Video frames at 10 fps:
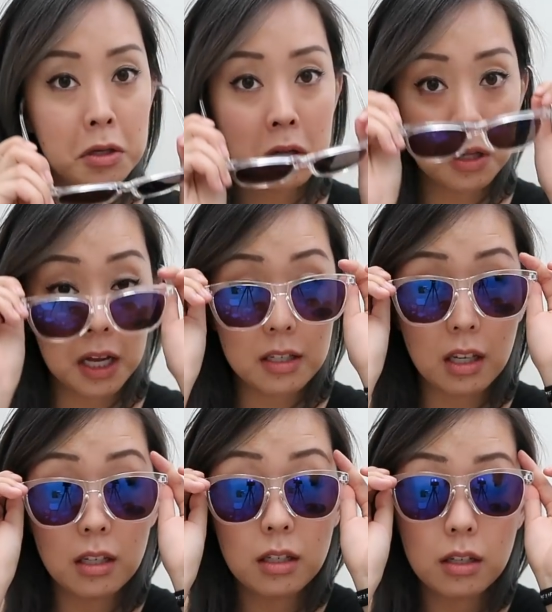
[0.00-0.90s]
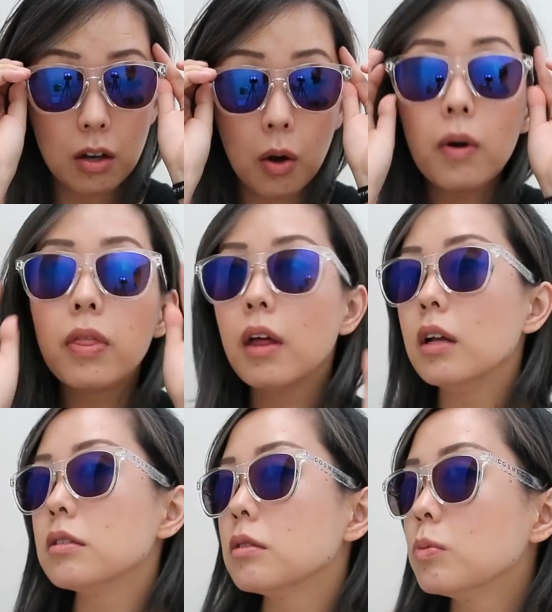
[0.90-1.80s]
sunglasses to go with
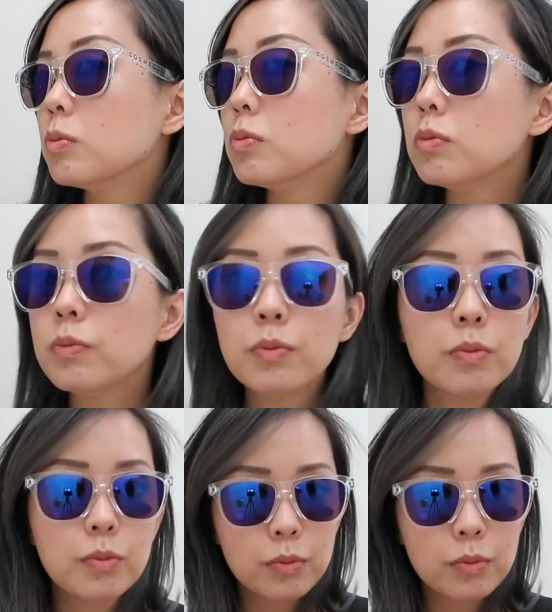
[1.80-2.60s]
it. Hmm.